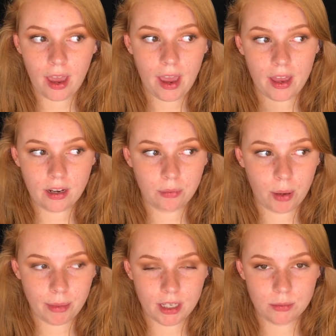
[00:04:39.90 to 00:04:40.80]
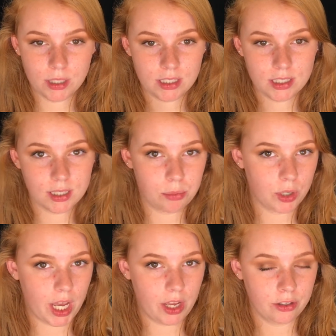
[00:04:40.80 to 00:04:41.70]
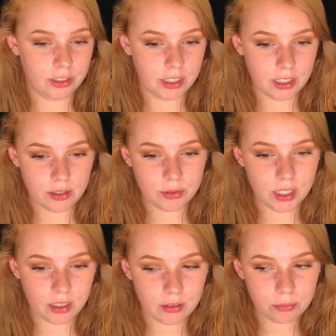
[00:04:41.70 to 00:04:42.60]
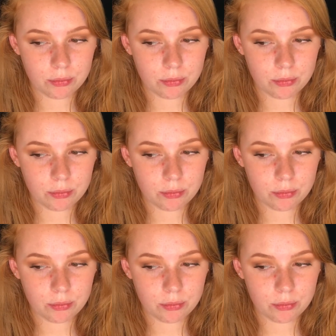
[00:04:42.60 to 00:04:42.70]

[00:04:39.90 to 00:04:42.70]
and my makeup didn't slip around and it was like